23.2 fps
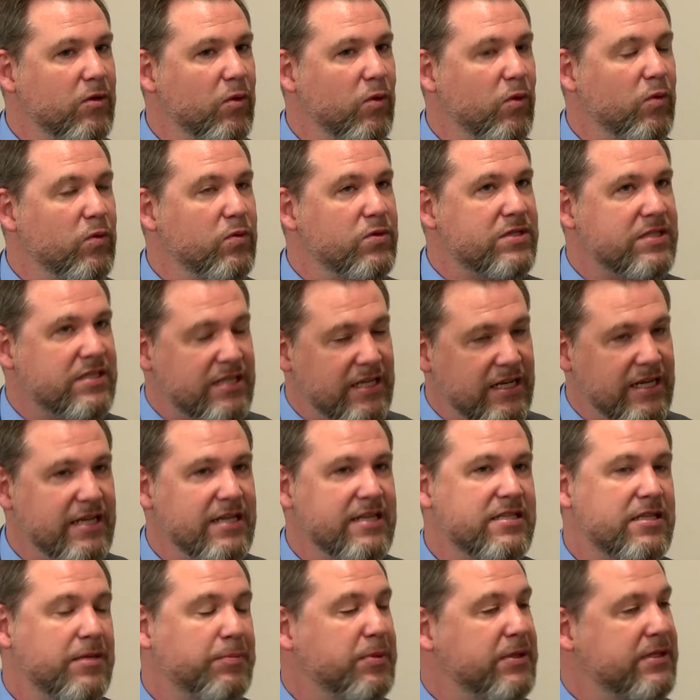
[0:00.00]
sees
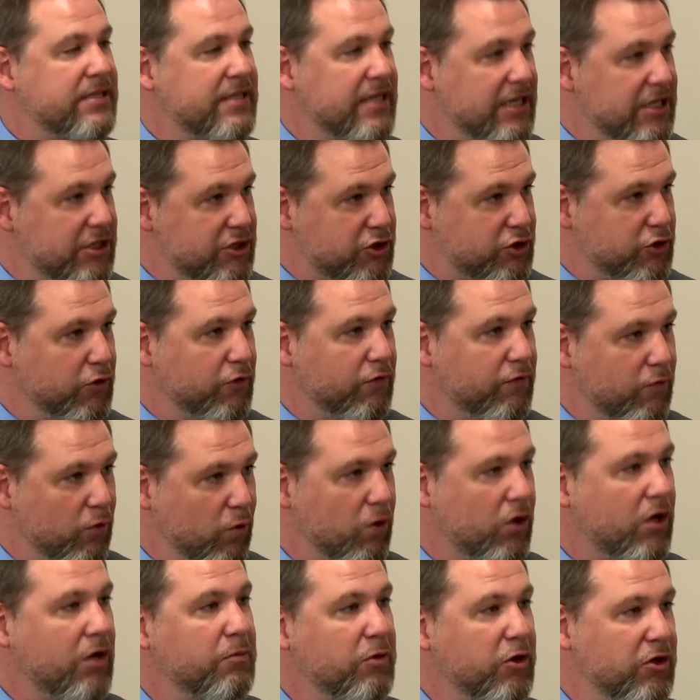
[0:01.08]
the potential for
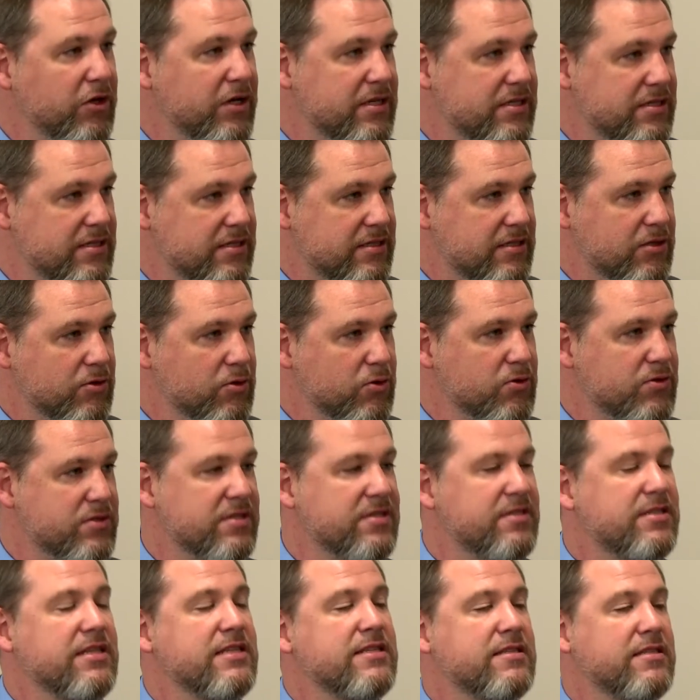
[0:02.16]
communities and schools and
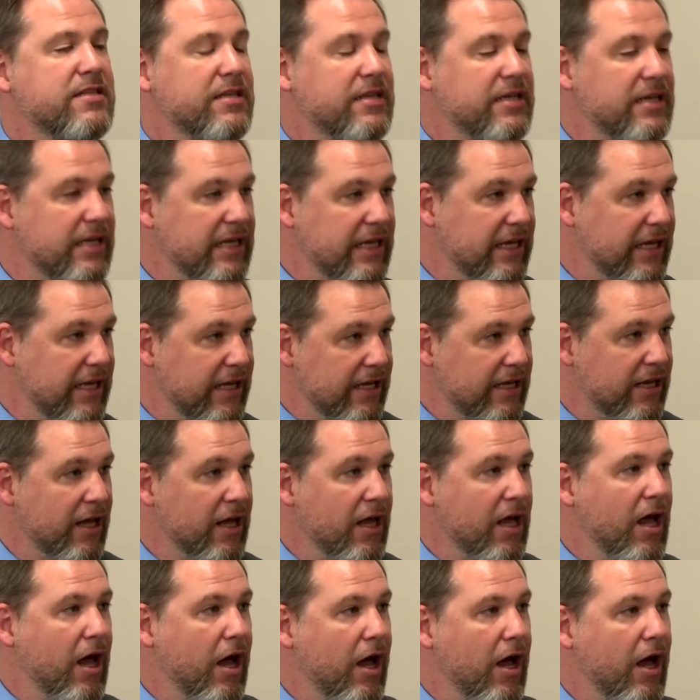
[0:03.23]
sees the need
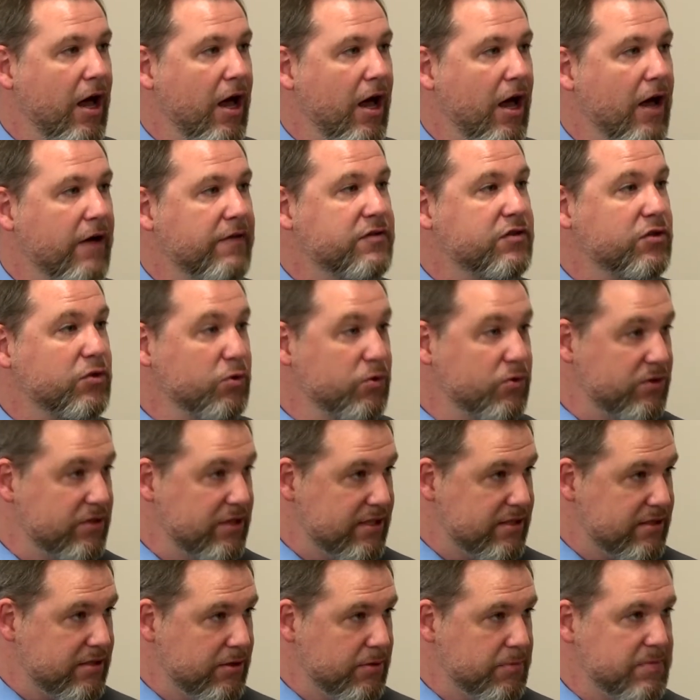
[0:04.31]
of school
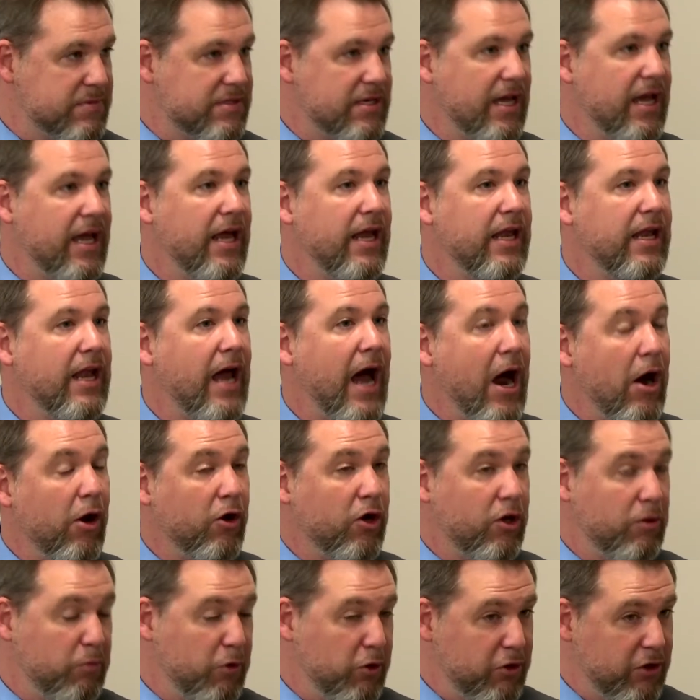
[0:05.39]
systems and our
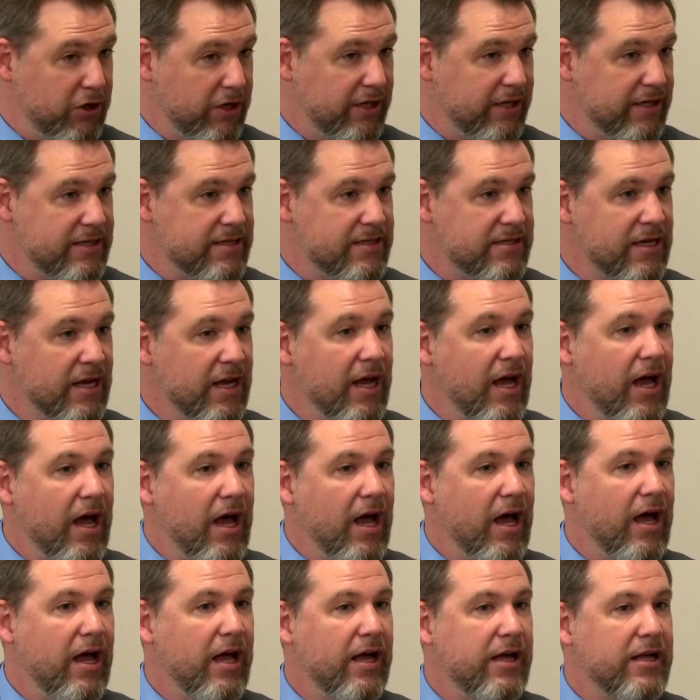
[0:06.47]
communities
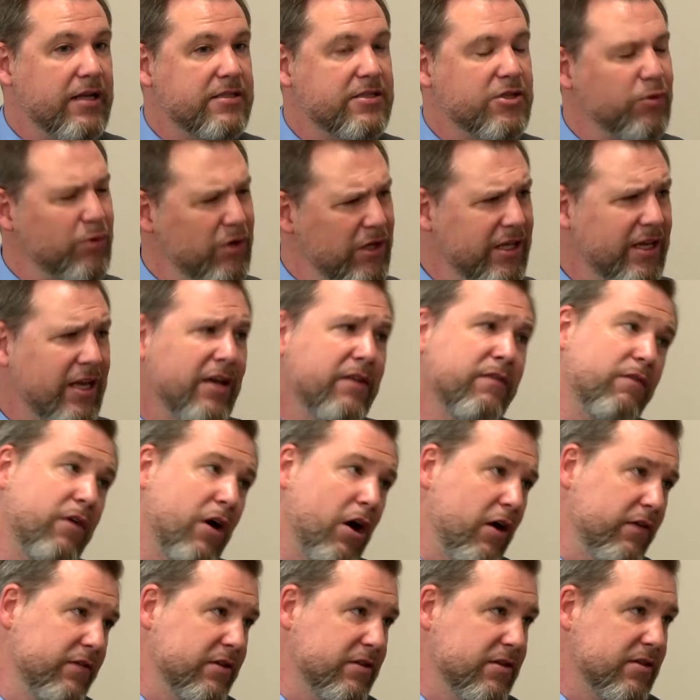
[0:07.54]
to really get
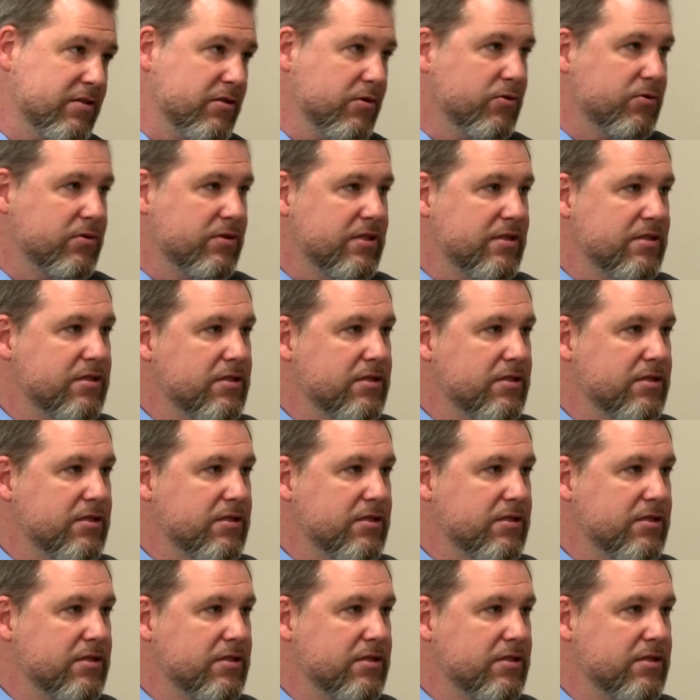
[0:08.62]
involved in the school system.